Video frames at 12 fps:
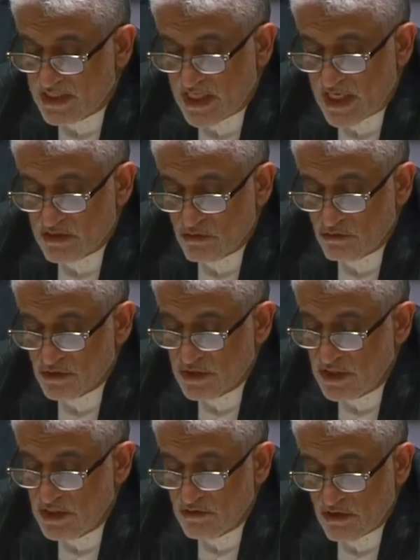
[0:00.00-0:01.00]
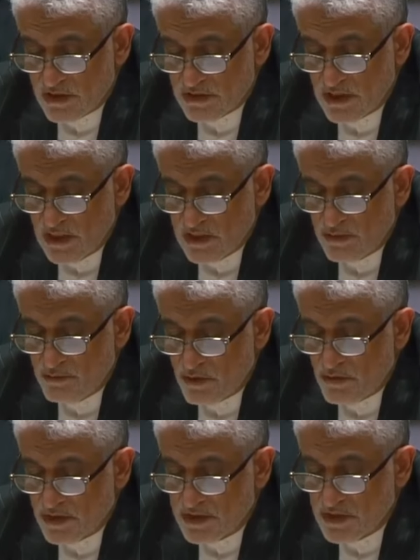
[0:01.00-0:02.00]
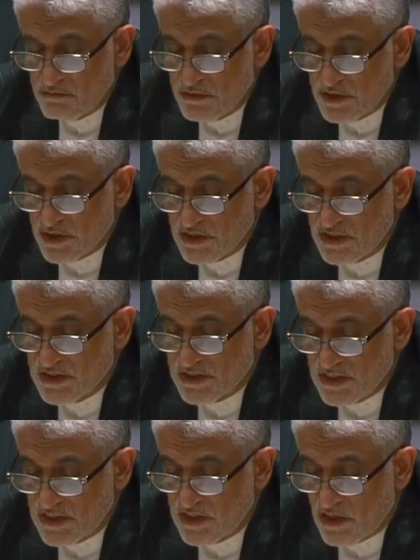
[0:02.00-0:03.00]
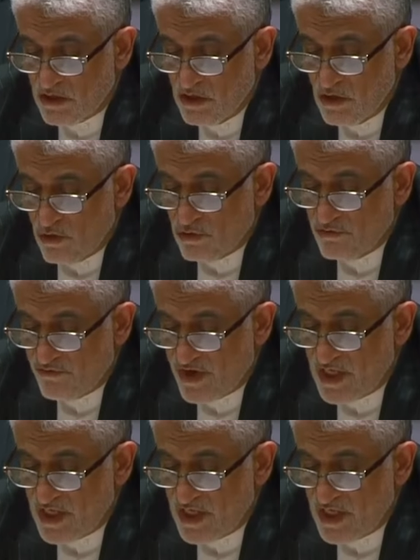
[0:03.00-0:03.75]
attack on Iran's diplomatic mission in Syria on 1